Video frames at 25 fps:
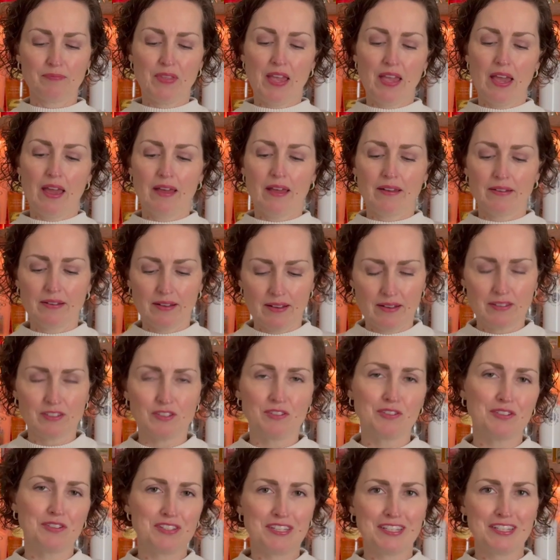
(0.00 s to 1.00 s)
And as you
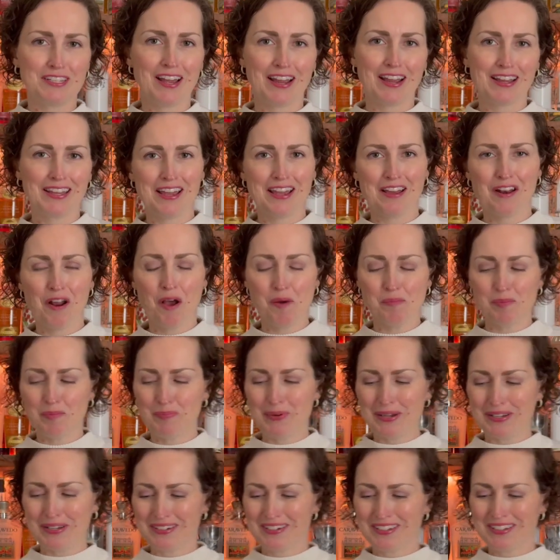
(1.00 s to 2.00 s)
can see, I can't help
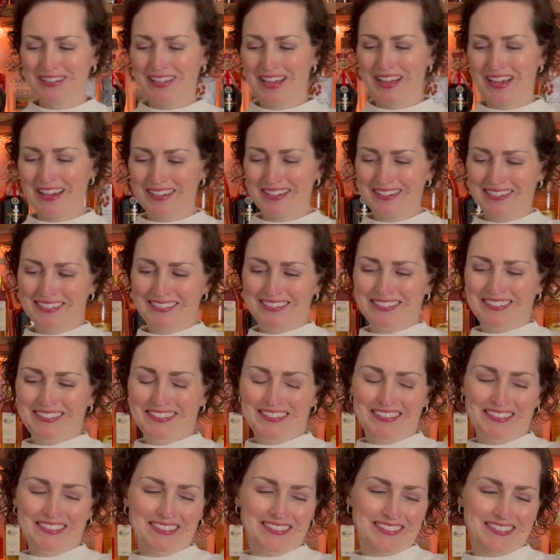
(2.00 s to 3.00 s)
but clank.
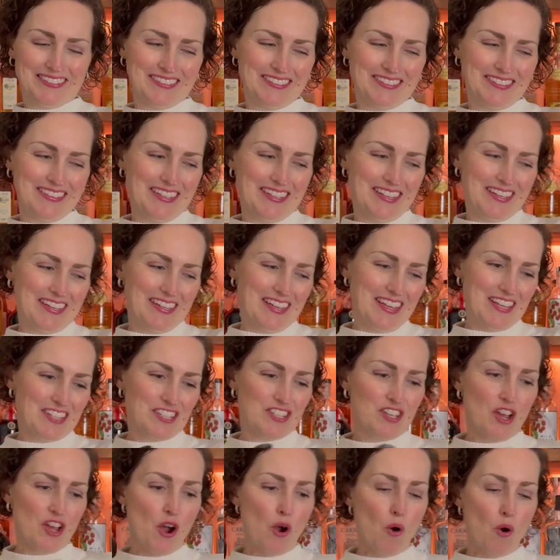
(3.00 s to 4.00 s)

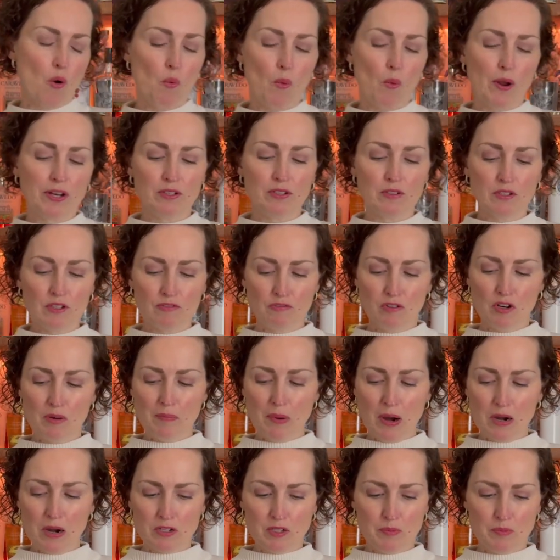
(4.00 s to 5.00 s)
So when you look for a
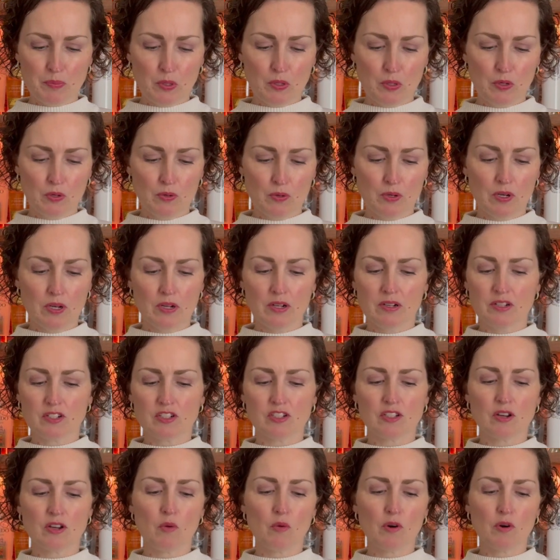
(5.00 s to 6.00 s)
bar spoon,
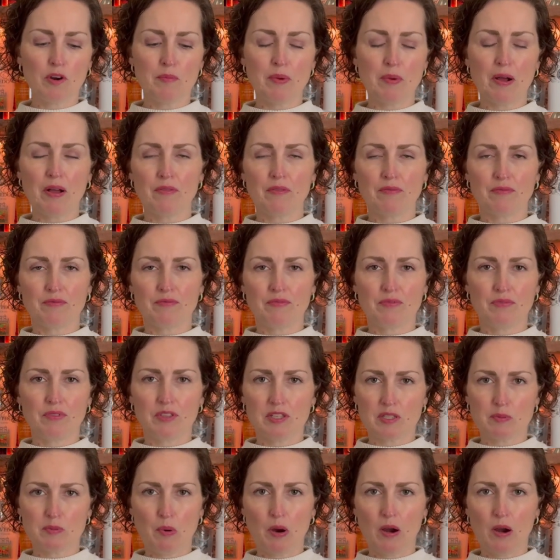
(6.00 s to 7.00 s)
don't worry about this
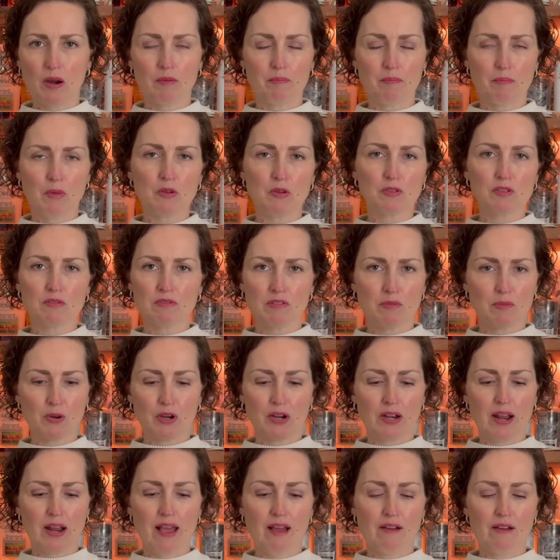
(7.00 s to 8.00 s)
part. Most of them are
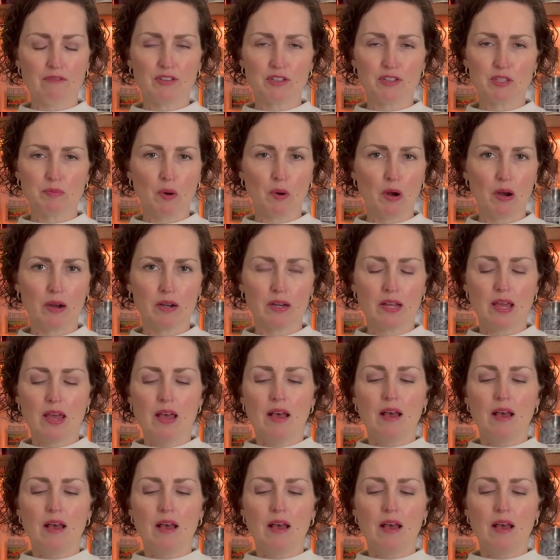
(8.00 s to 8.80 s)
gonna have this part.